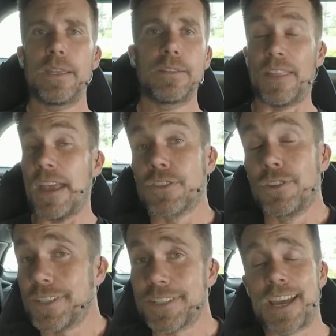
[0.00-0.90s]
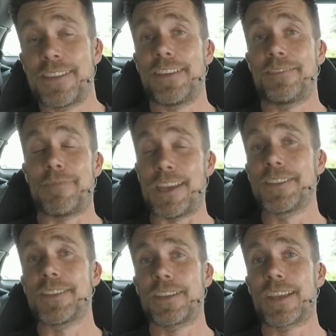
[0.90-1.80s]
Now, that's not to say that that
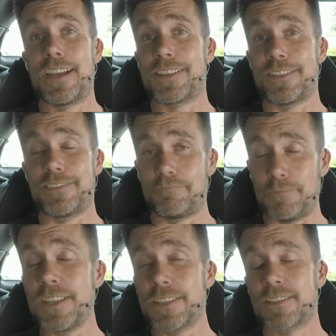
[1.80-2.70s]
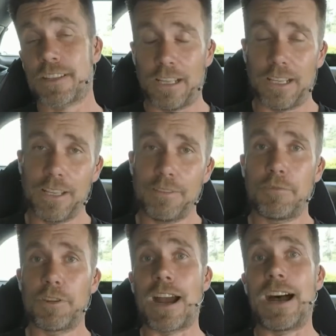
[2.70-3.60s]
isn't the case, and yes, clearly
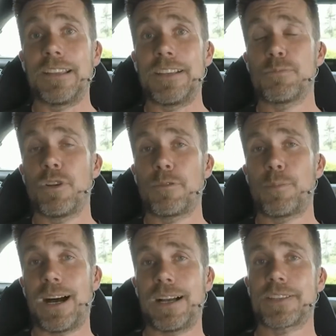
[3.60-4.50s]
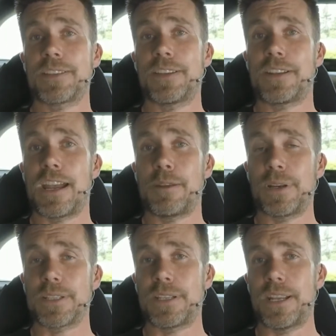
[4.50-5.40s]
there are less moving parts than a
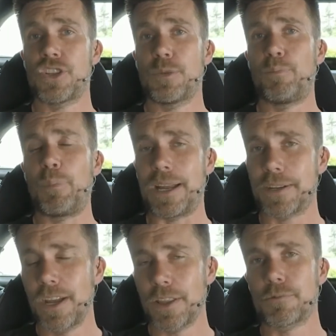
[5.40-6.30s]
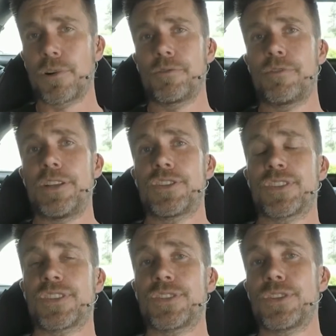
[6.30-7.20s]
piston engine, but the rotary engine
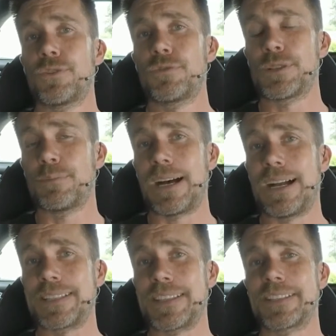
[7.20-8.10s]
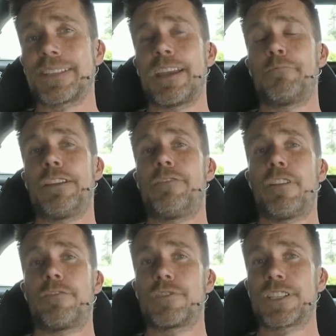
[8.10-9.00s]
still demands the same
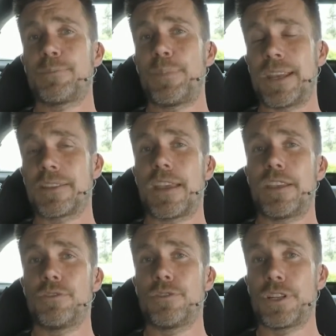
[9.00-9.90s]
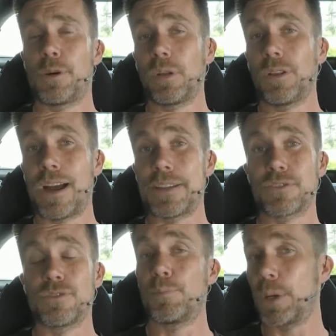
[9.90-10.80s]
level of respect that you would apply
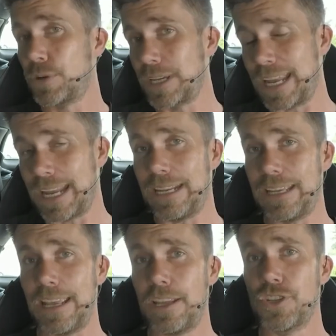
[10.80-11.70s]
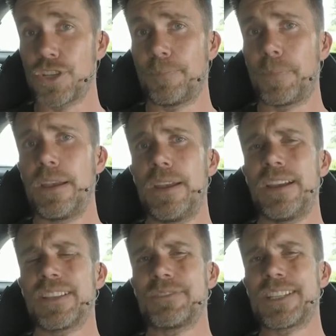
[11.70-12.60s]
to building any engine.
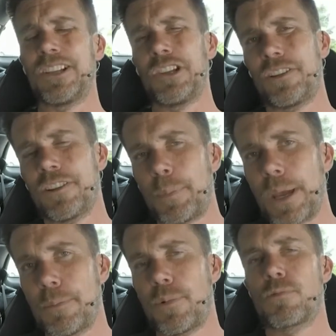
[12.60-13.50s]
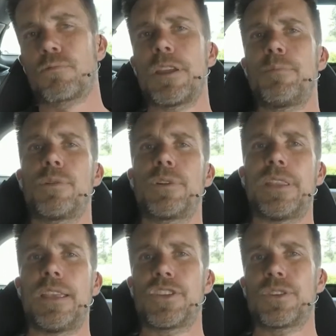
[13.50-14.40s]
So we see a lot of people rebuilding
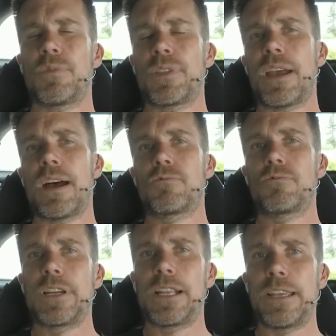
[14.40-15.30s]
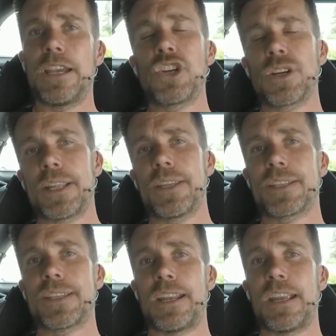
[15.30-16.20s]
the engine without really a good
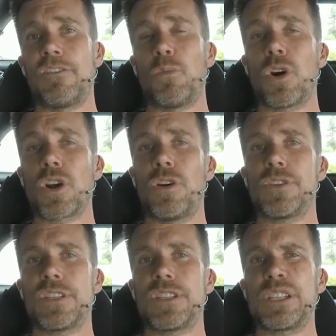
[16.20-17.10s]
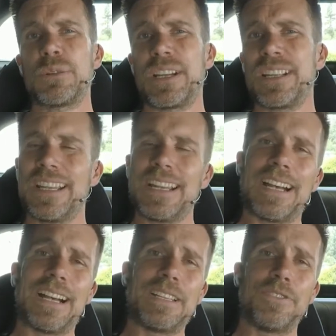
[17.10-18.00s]
understanding of what goes into it,
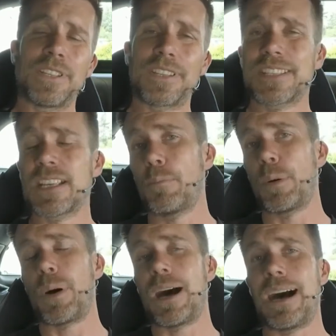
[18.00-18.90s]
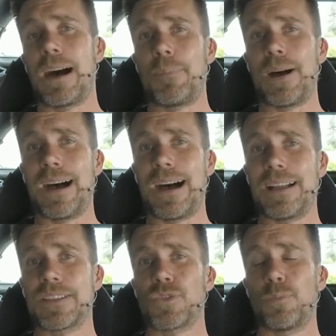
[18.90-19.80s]
uh, using subpar
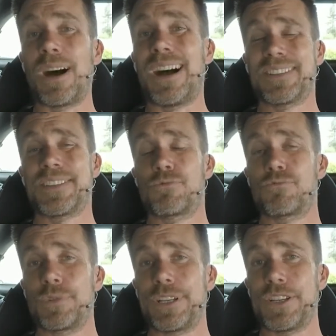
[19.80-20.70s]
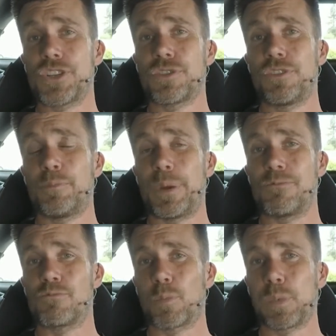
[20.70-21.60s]
parts or parts that really should have
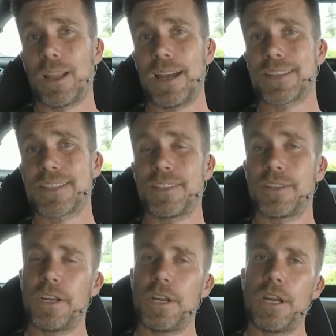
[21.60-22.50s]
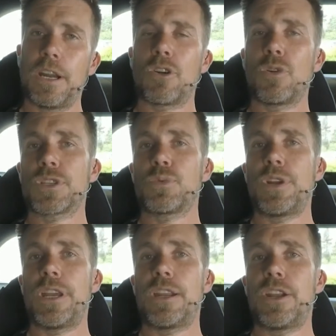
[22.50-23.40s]
been replaced. And of course,
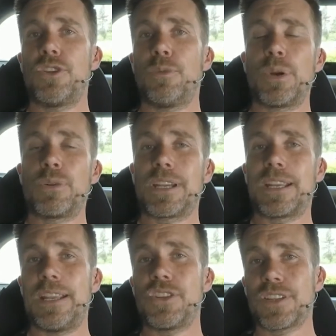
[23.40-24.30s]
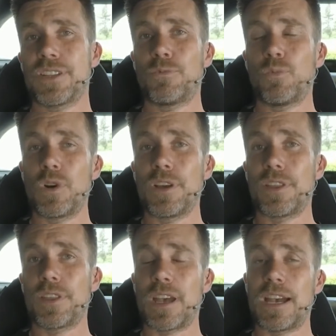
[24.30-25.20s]
when you're building an engine
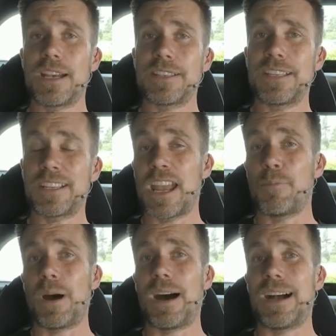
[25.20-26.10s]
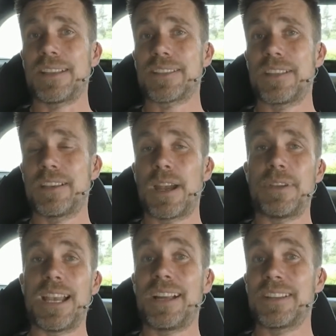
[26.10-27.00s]
with uh, secondhand parts that
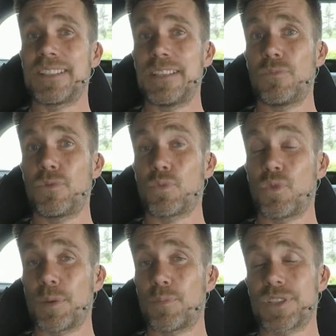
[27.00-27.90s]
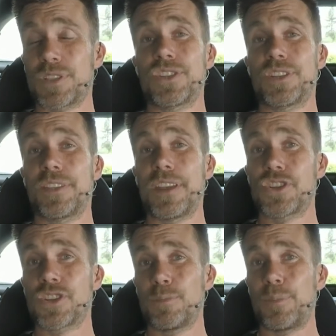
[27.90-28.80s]
maybe aren't assembled with the precision that they
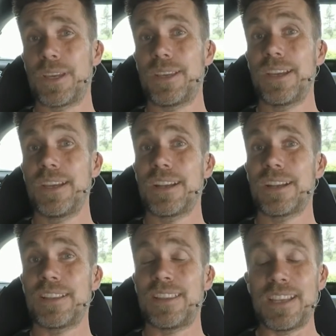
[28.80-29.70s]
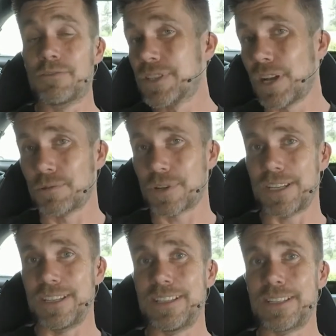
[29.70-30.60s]
should be, the end result
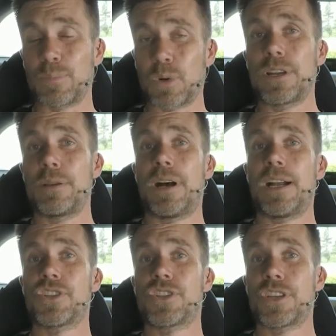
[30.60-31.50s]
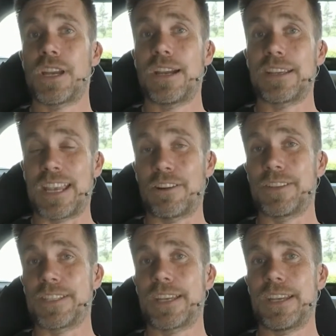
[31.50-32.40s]
is pretty much uh,
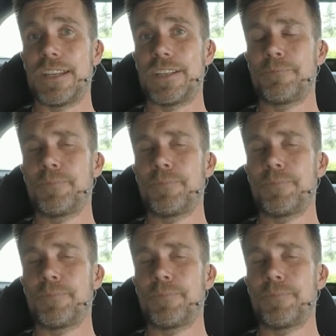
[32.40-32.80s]
guaranteed.